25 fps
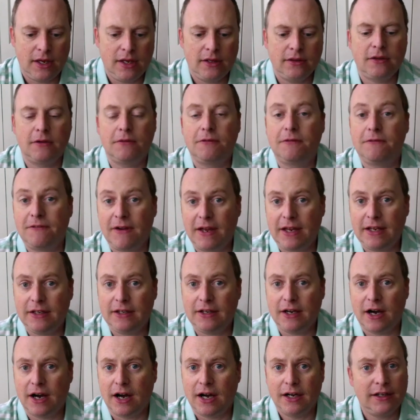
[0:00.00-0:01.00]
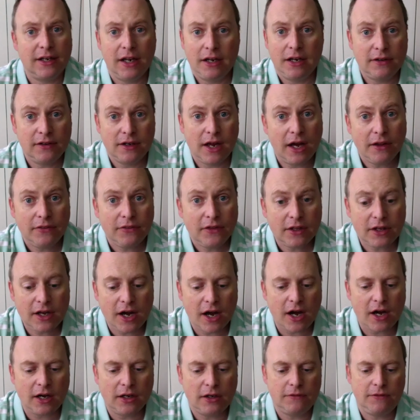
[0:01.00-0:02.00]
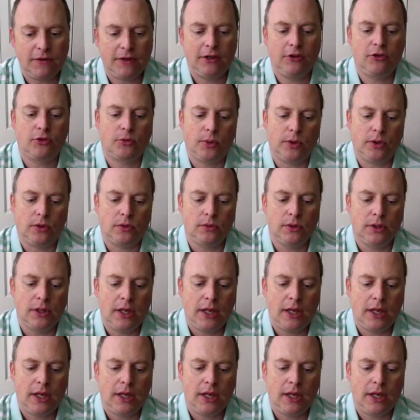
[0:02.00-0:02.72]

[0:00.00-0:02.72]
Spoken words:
the fake God, not the God of Israel.